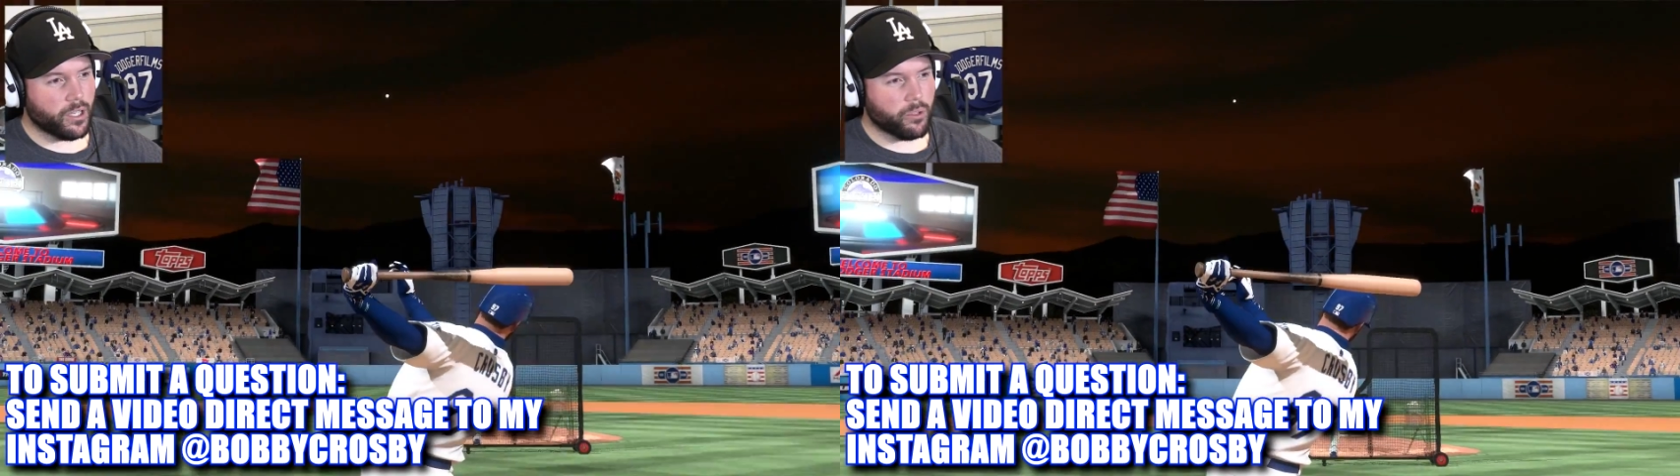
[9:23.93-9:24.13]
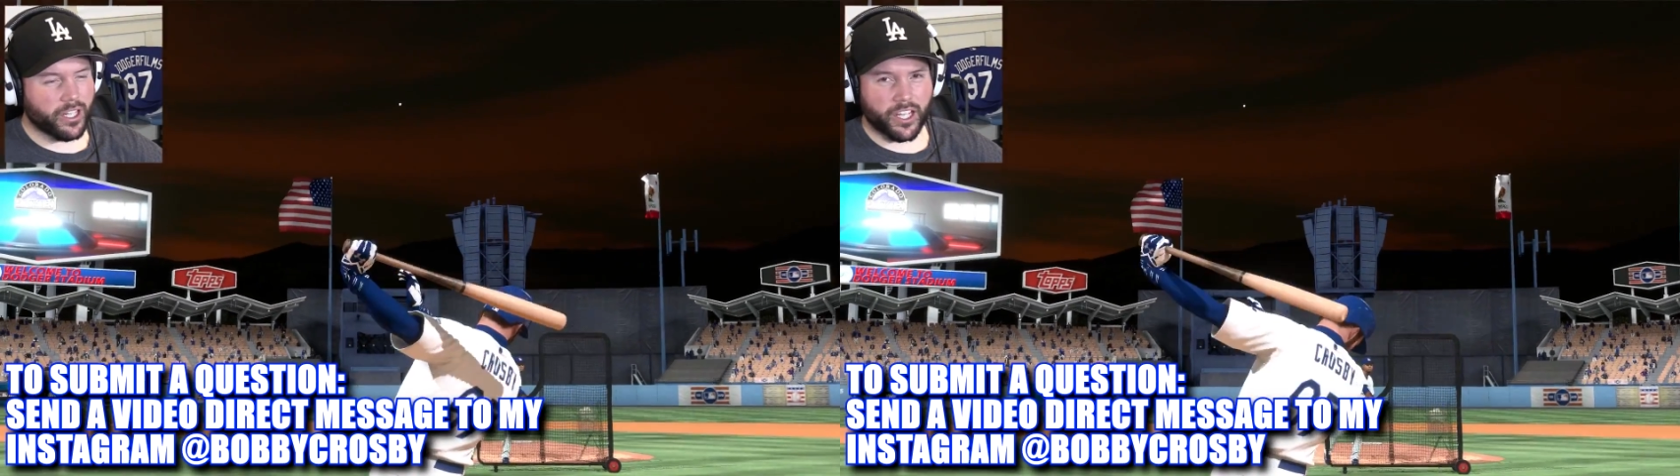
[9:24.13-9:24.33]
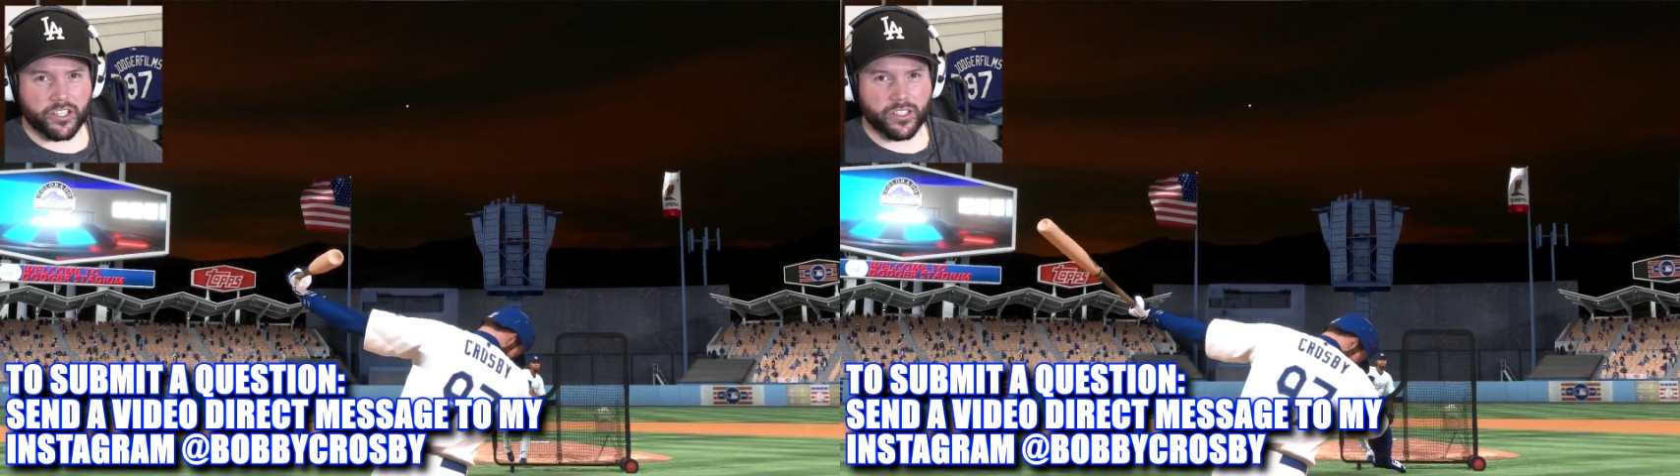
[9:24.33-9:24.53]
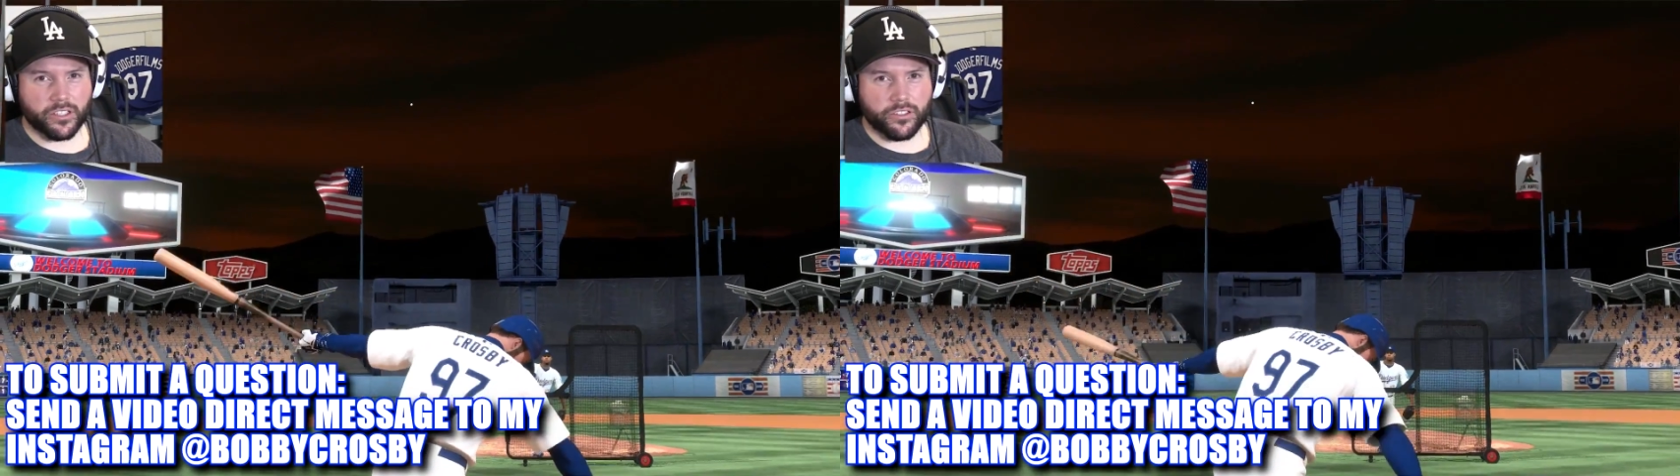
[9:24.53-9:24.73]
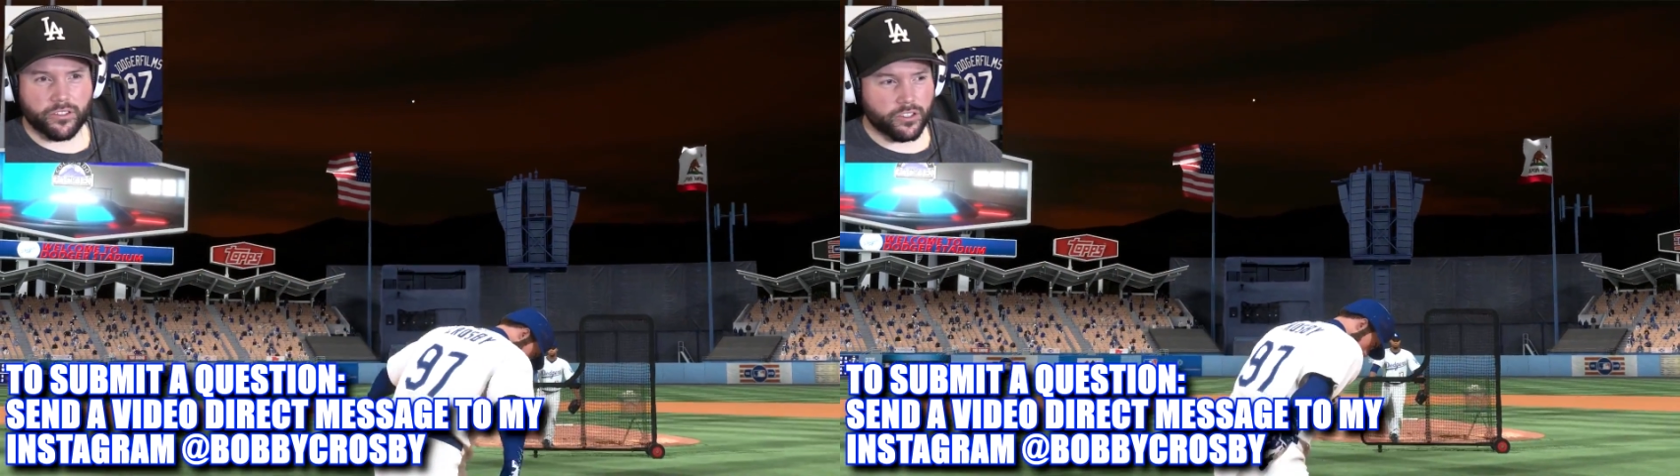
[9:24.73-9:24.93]
I wouldn't
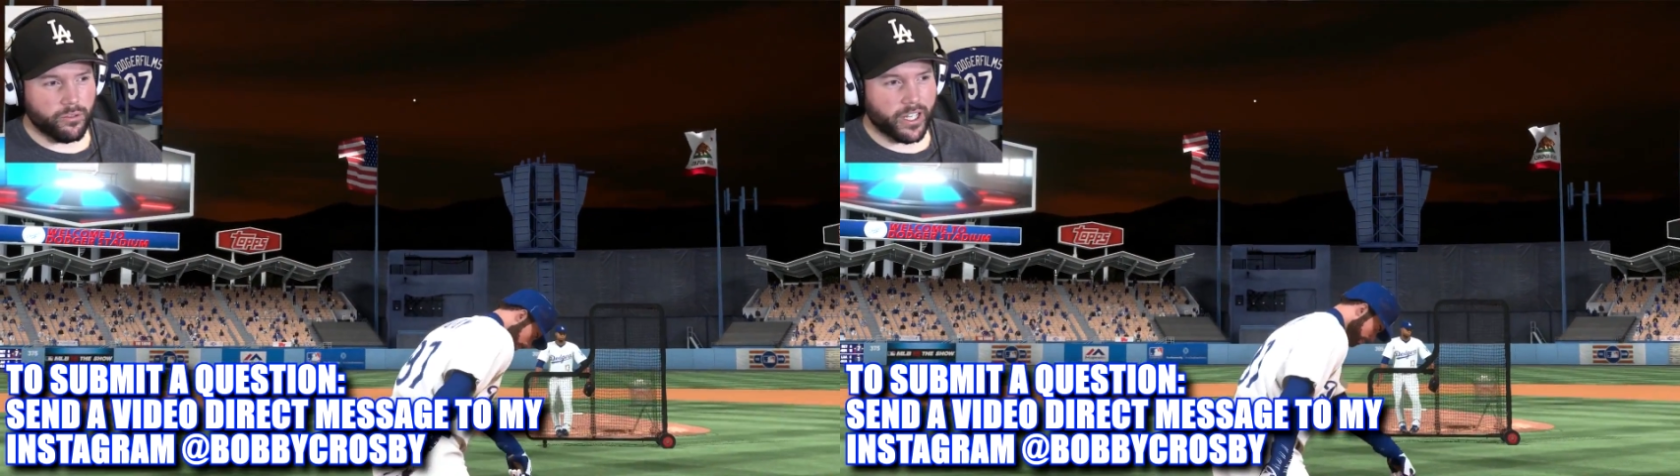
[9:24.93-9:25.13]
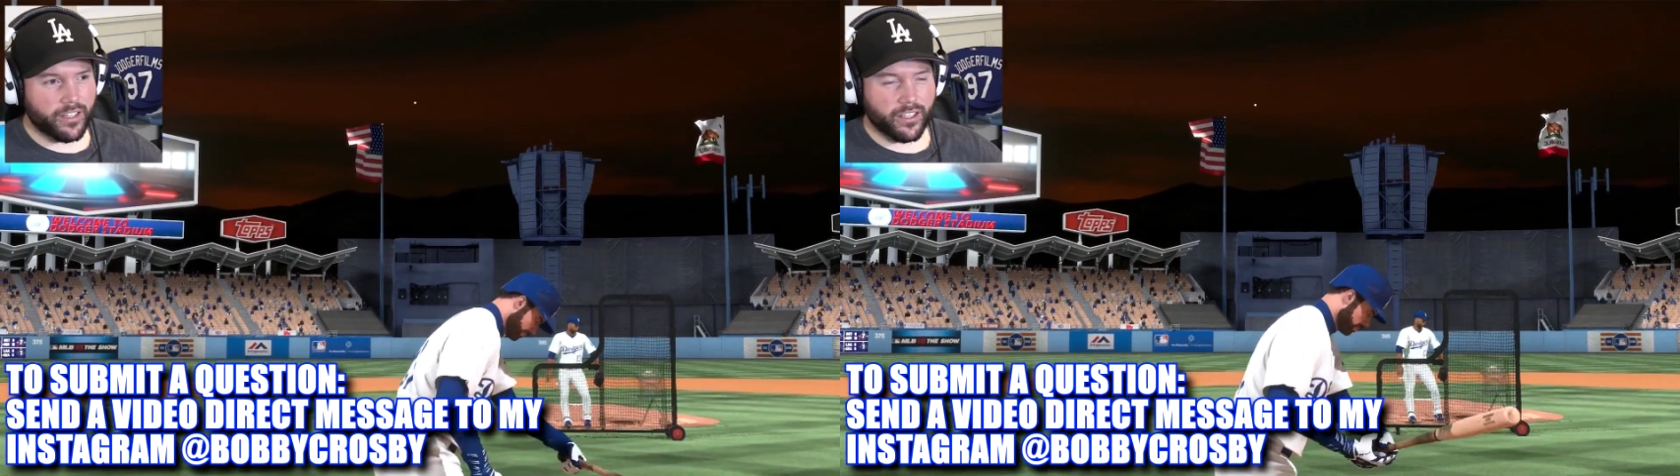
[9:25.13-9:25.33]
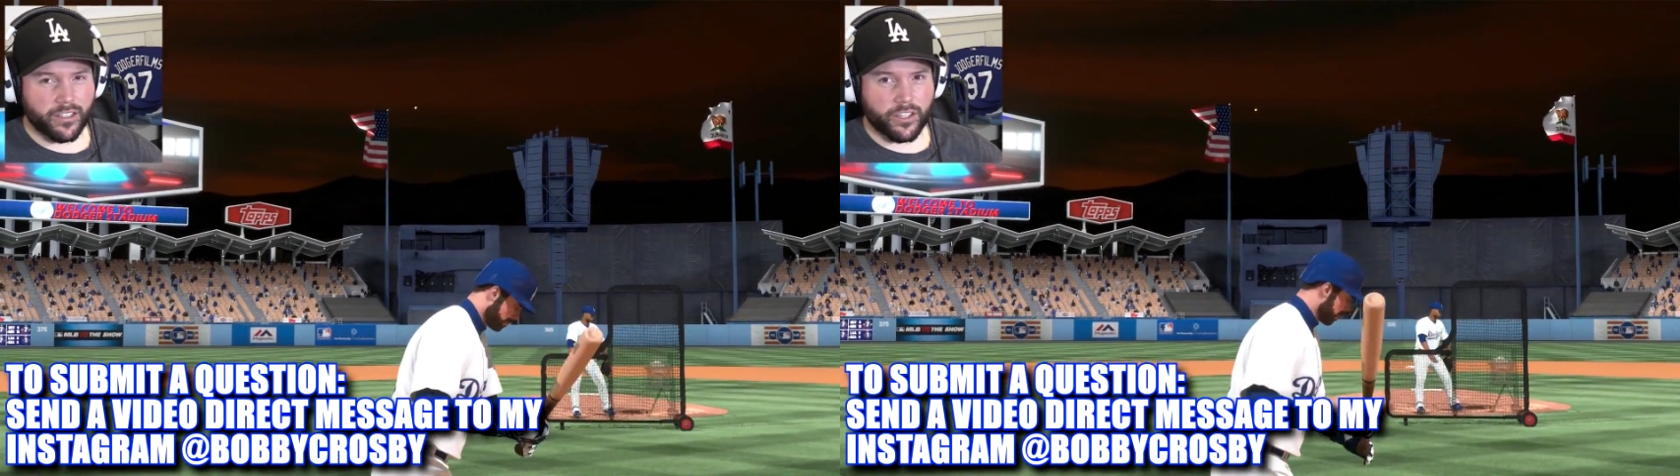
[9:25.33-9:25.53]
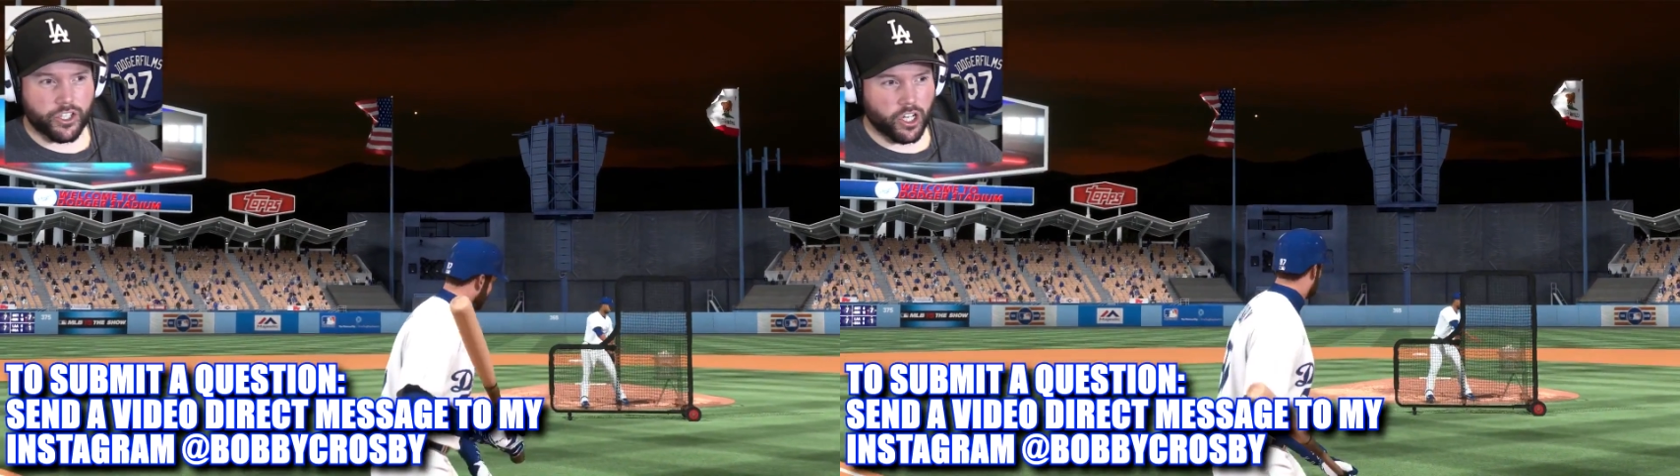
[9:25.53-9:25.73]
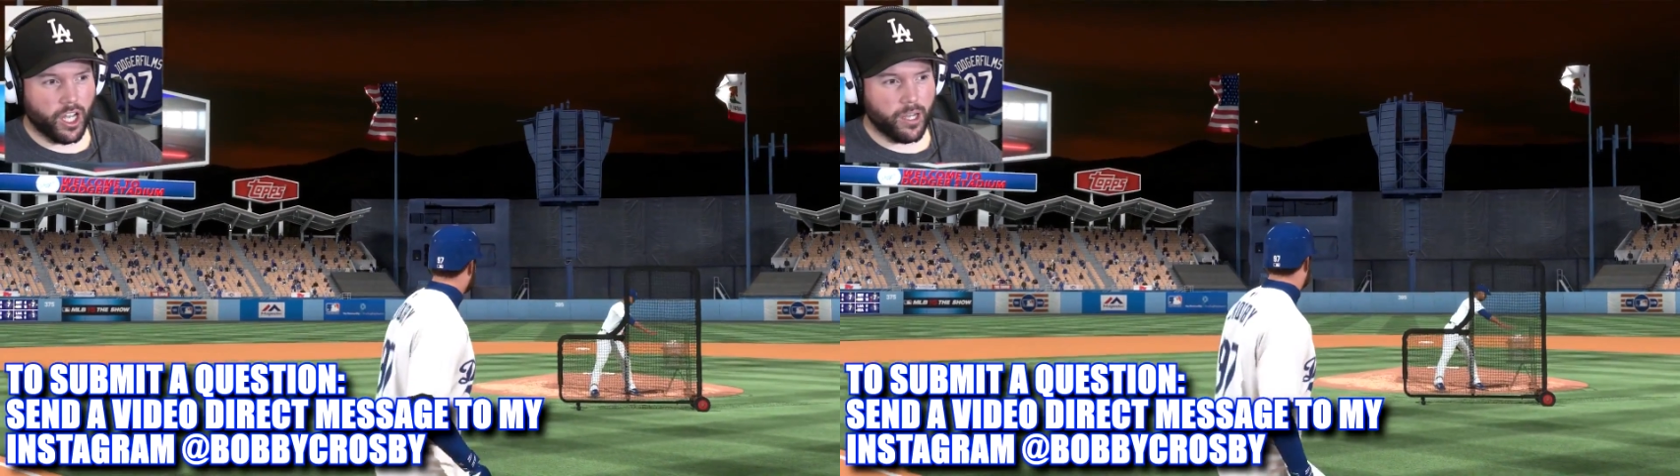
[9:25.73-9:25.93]
actually do anything in the
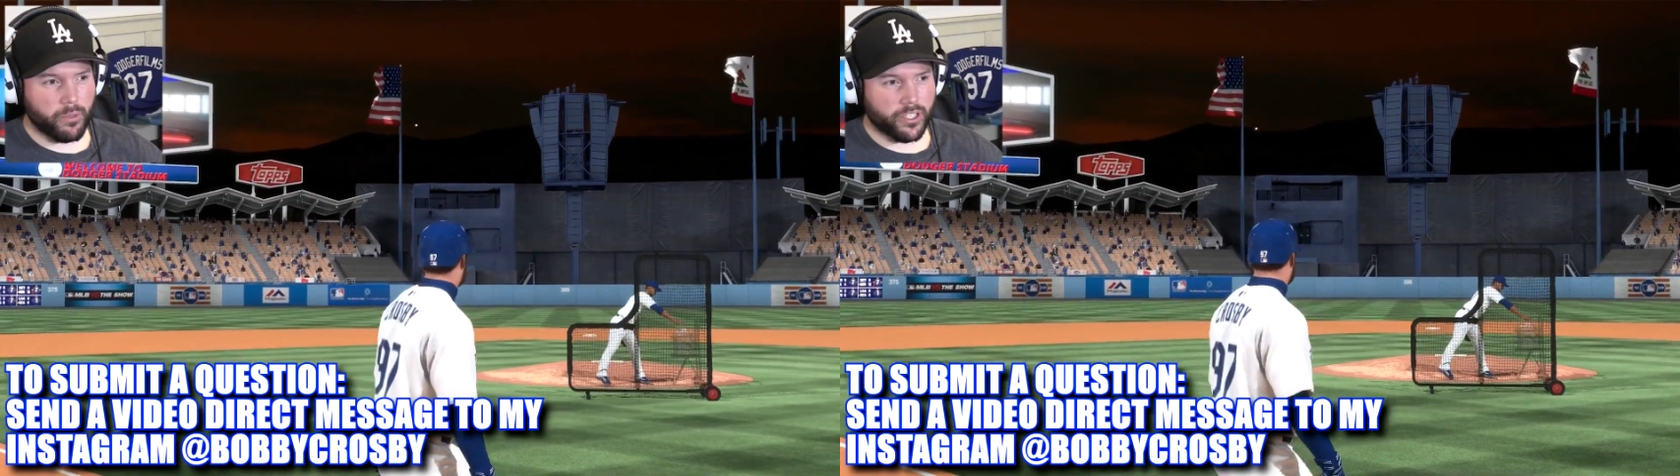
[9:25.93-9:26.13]
job.